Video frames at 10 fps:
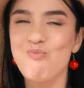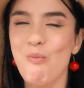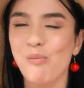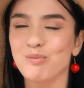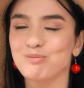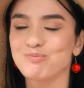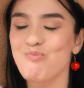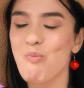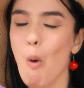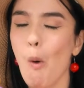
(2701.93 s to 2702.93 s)
Yeah,
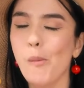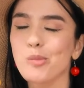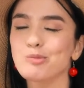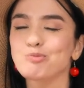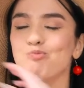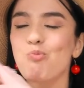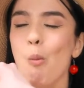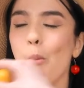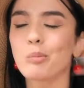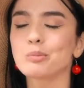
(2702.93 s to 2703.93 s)
right.
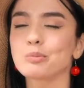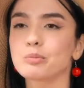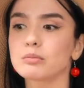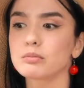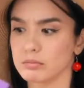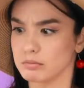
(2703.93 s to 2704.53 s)
Gimme that!